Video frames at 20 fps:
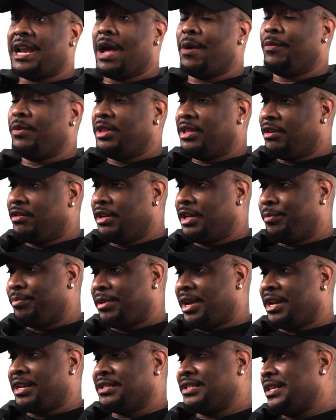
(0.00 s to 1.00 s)
And I would literally
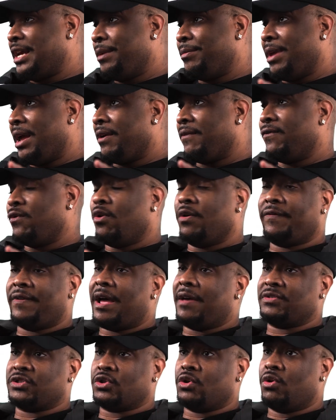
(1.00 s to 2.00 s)
play the same like 4 or
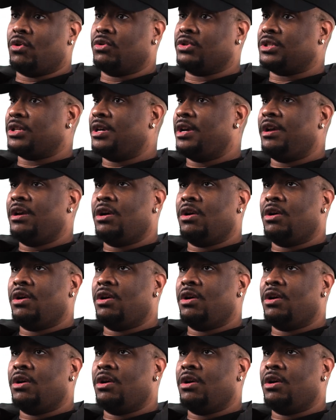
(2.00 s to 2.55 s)
5 songs